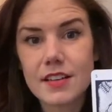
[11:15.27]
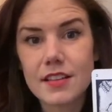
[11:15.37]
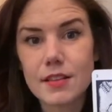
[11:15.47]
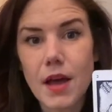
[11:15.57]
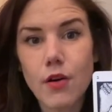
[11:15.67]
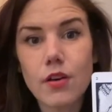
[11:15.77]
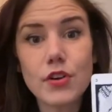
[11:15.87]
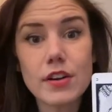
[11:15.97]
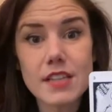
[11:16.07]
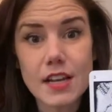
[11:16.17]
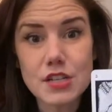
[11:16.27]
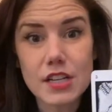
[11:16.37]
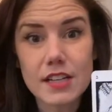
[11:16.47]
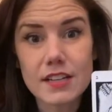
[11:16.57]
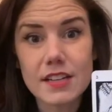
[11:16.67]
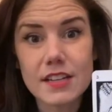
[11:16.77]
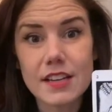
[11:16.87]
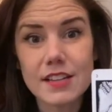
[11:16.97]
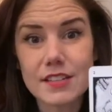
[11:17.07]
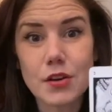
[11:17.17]
The power of your intention
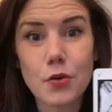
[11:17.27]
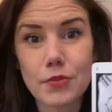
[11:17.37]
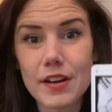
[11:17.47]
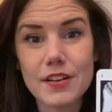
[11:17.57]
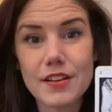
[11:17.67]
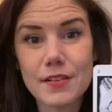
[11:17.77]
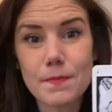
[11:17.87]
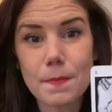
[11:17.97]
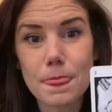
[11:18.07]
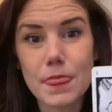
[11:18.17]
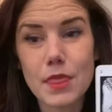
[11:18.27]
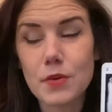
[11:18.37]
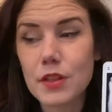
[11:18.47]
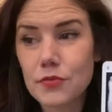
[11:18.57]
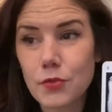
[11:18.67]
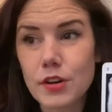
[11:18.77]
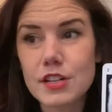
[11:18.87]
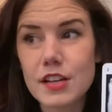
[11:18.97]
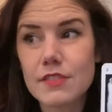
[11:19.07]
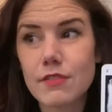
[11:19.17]
is so real. The Wheel of
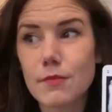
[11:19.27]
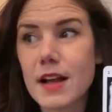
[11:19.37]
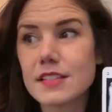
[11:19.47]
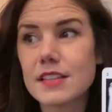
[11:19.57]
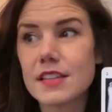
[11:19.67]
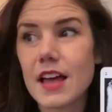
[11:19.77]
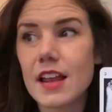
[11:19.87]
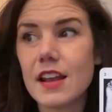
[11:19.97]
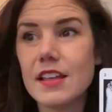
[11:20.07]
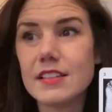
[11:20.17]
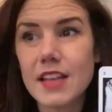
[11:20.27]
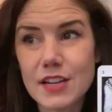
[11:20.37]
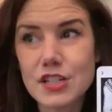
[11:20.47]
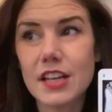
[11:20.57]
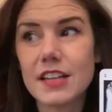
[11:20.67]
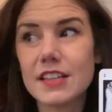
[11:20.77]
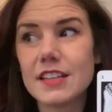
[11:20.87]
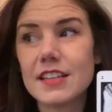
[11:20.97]
Fortune reminds us that intention